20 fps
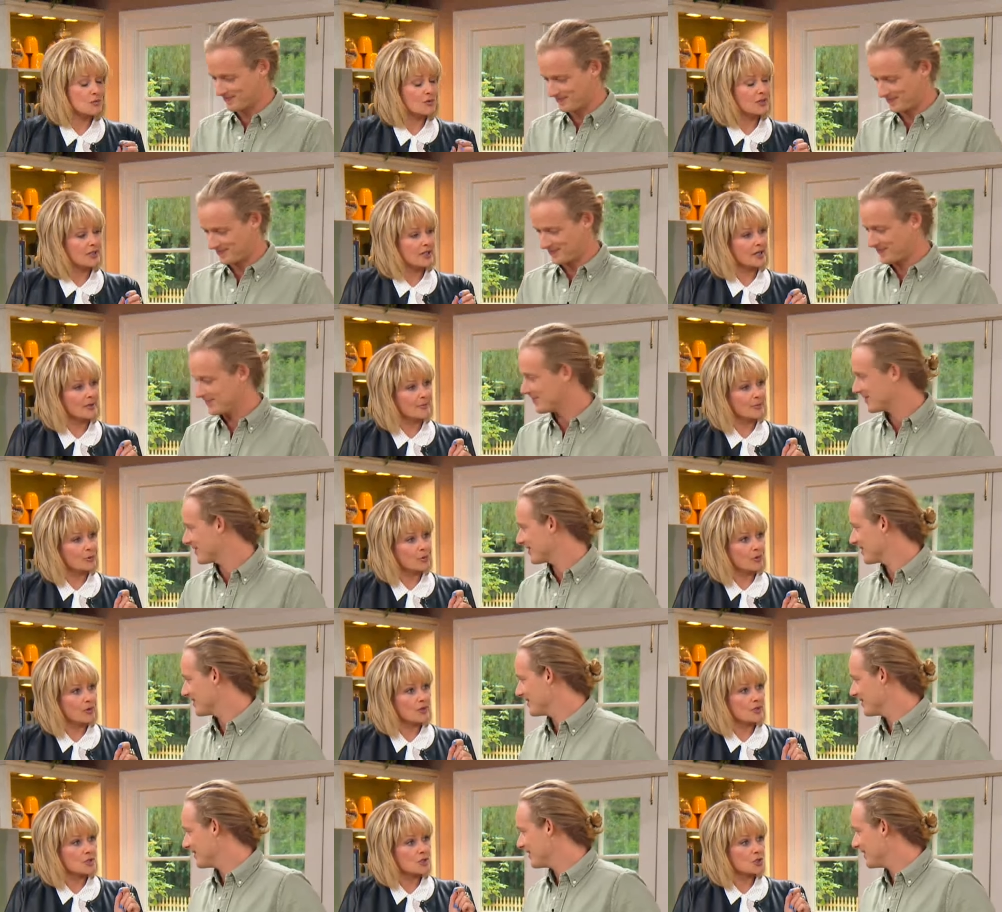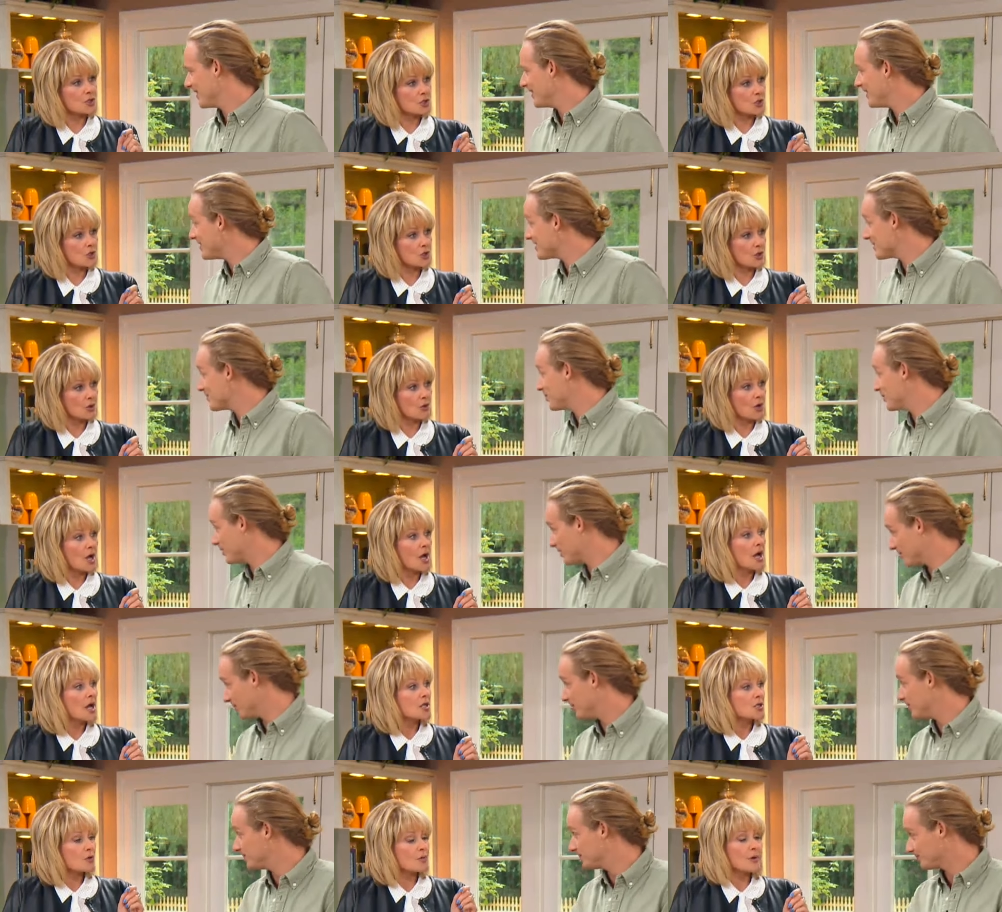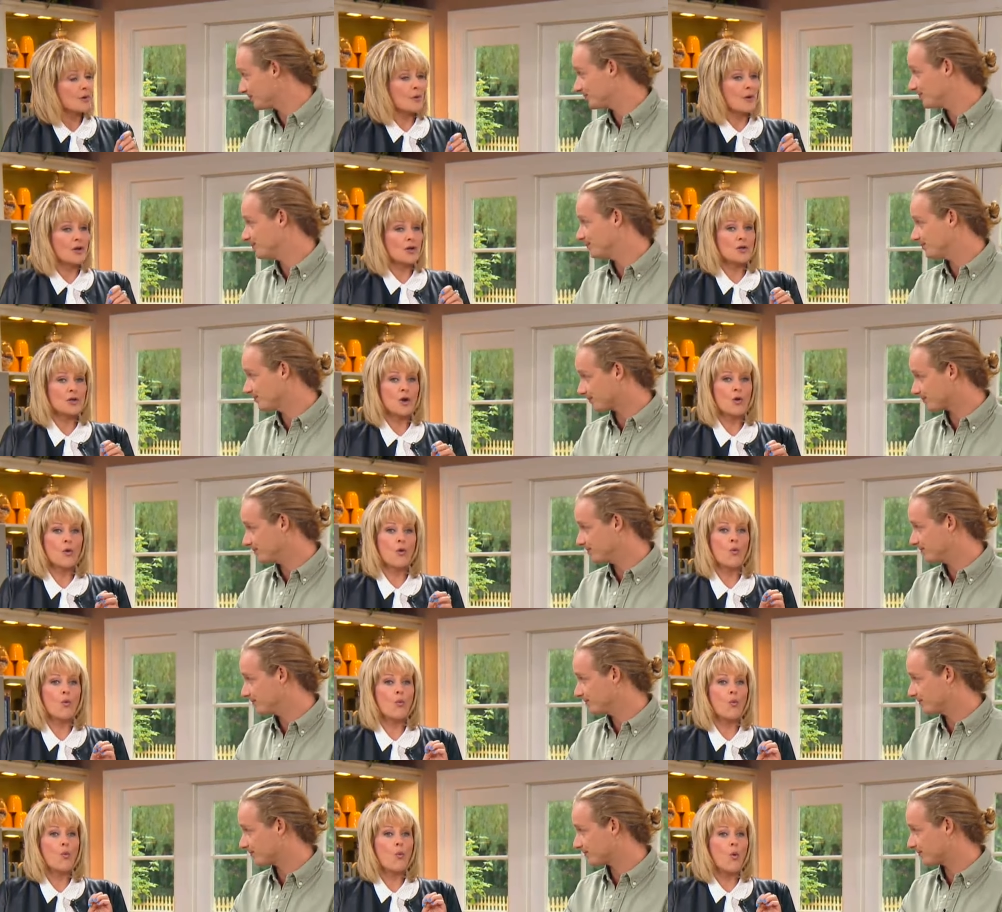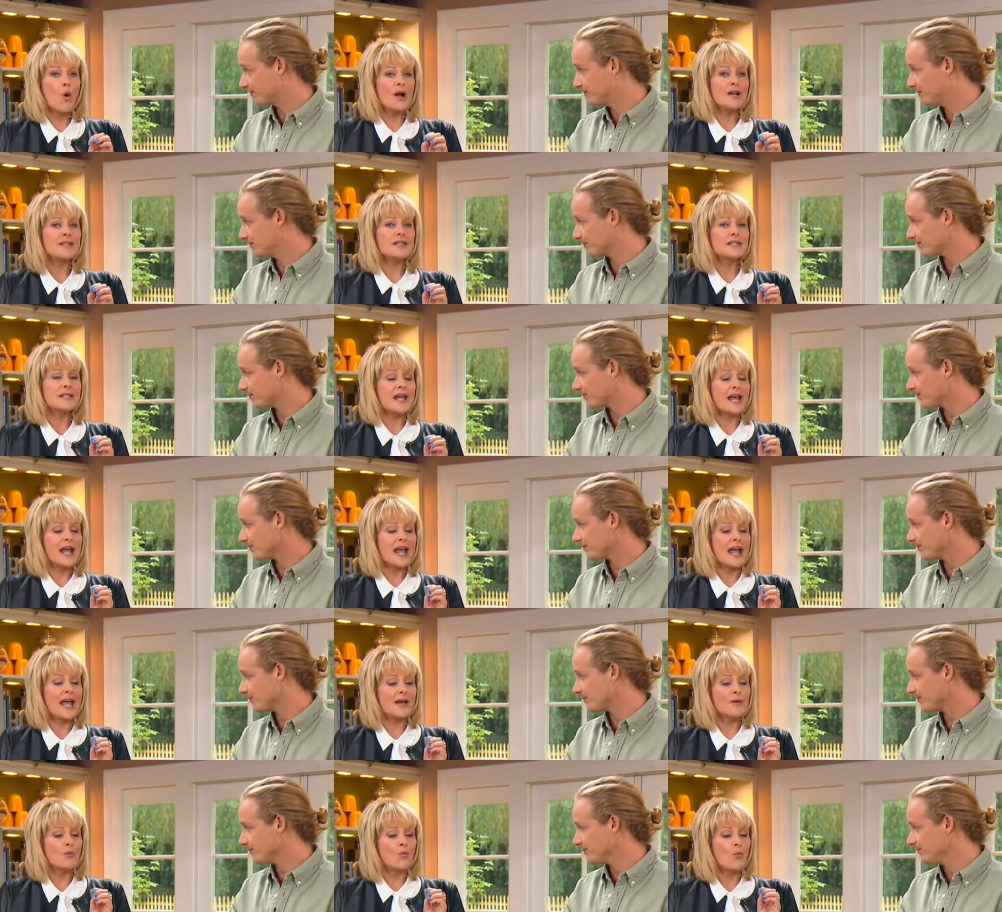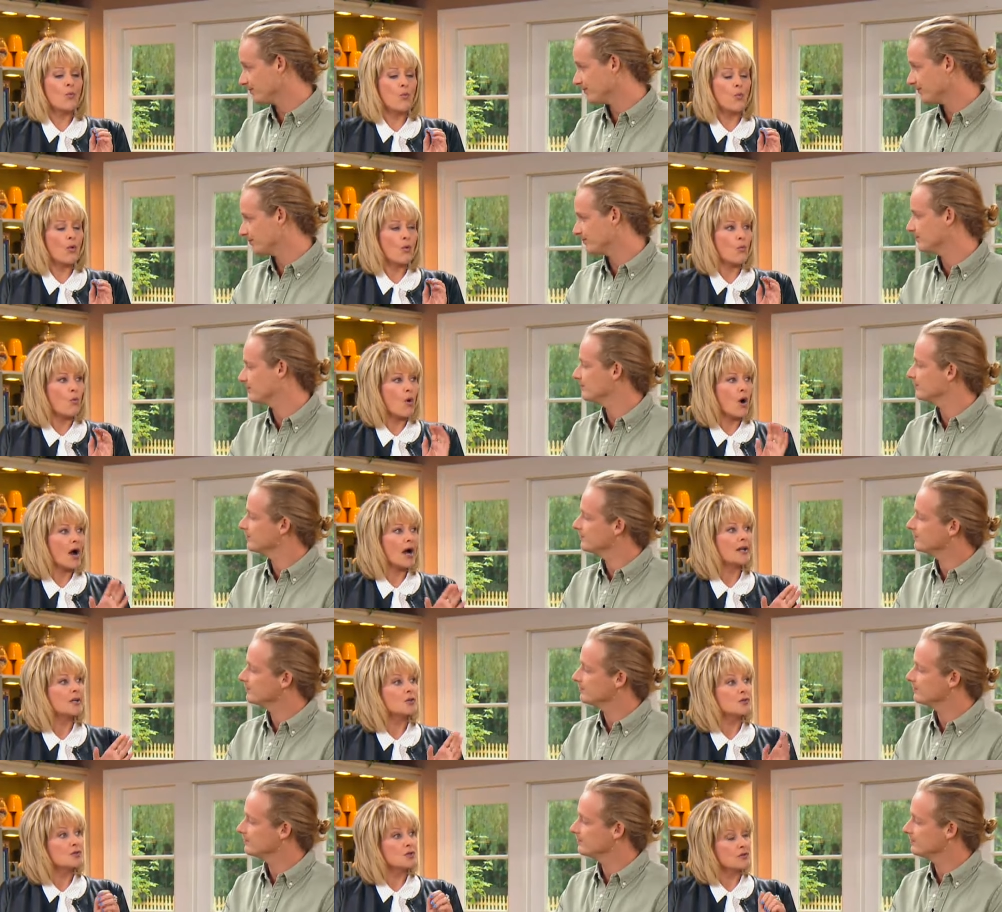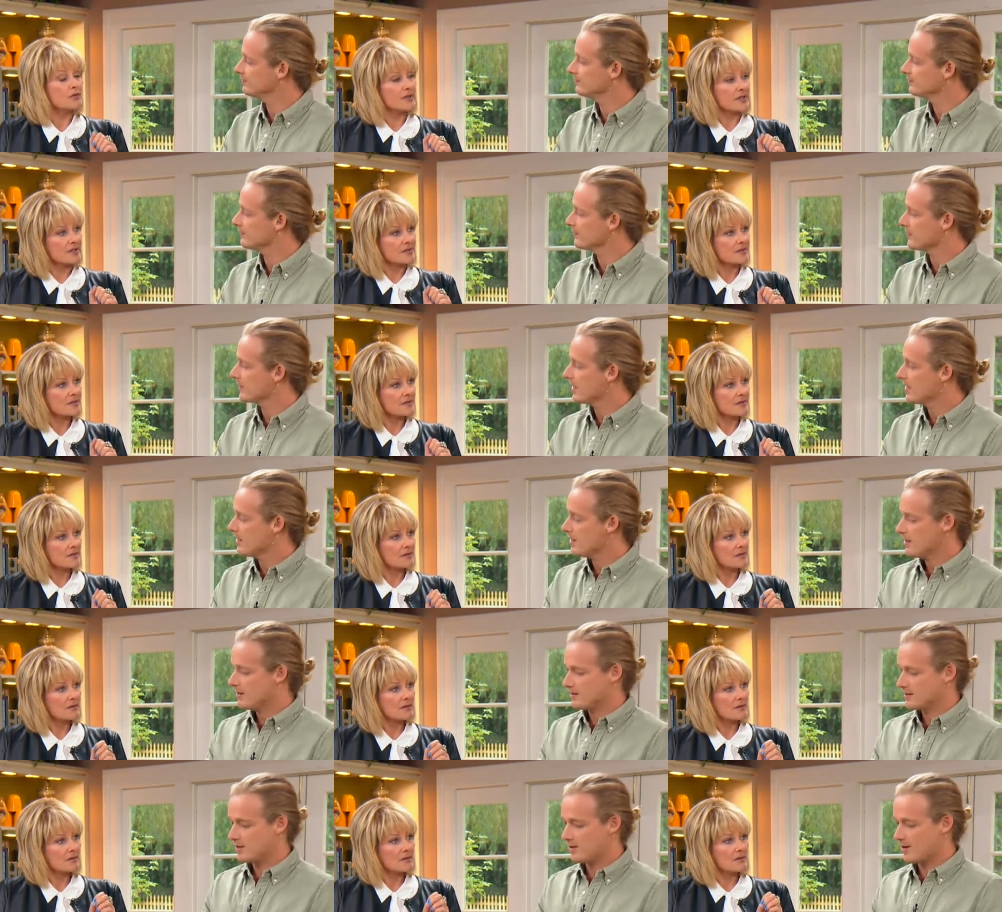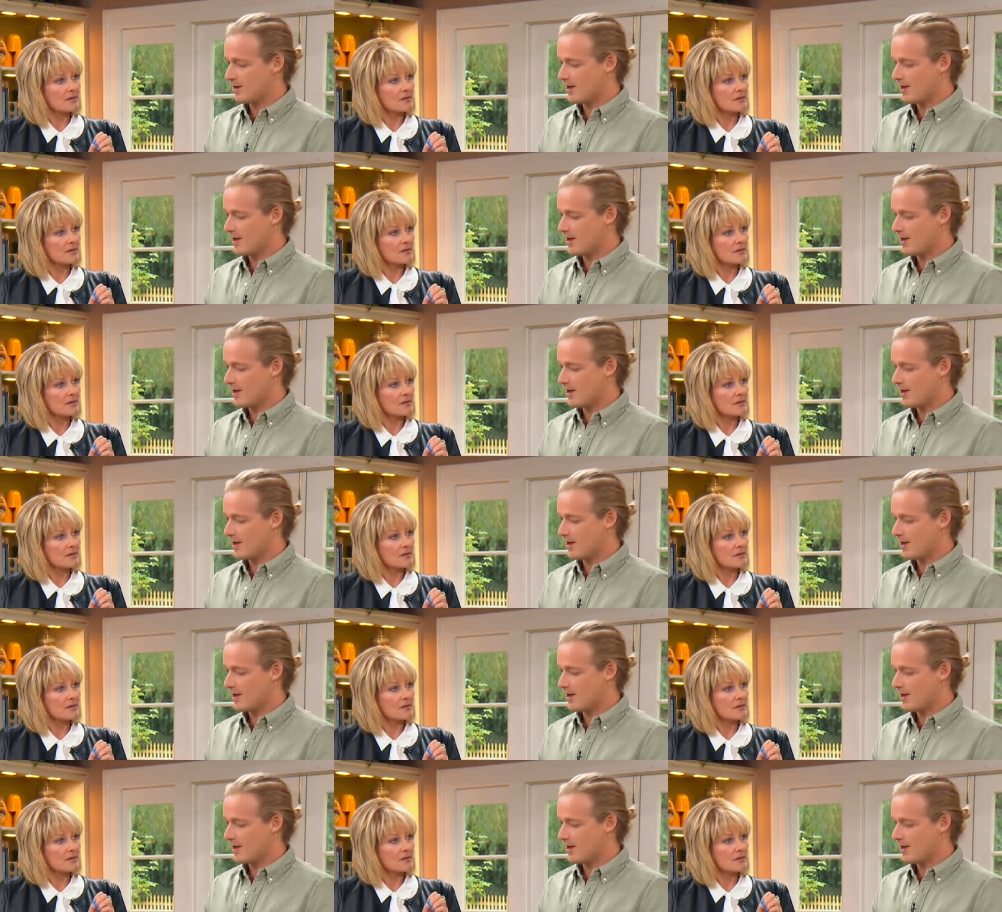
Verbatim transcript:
Speaker 1: really important to you. It is important. So we want to know what and why you do this. So